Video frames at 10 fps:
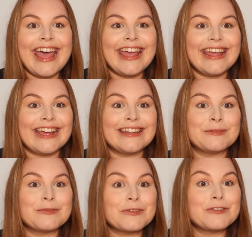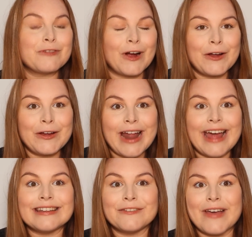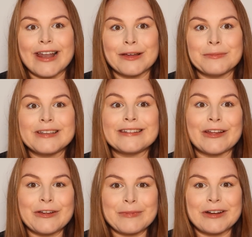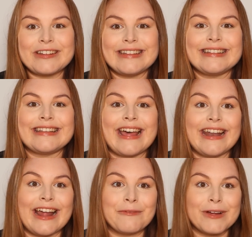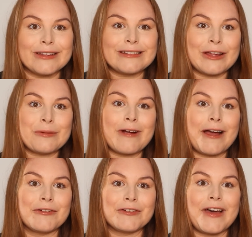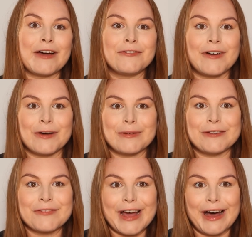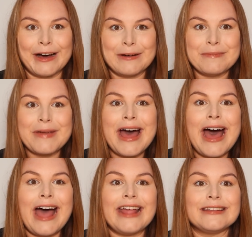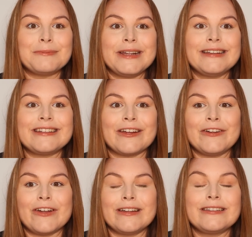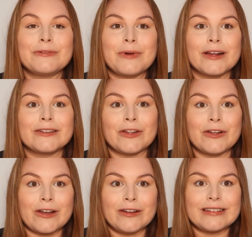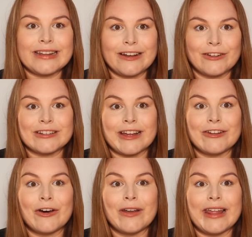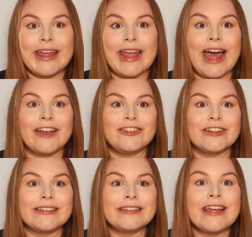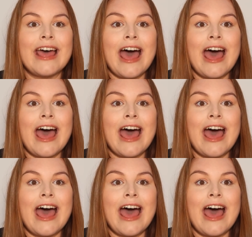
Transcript: It has grown and developed so much since then, and we are so proud of how far we have come. It's been so nice to work so closely alongside Holly and just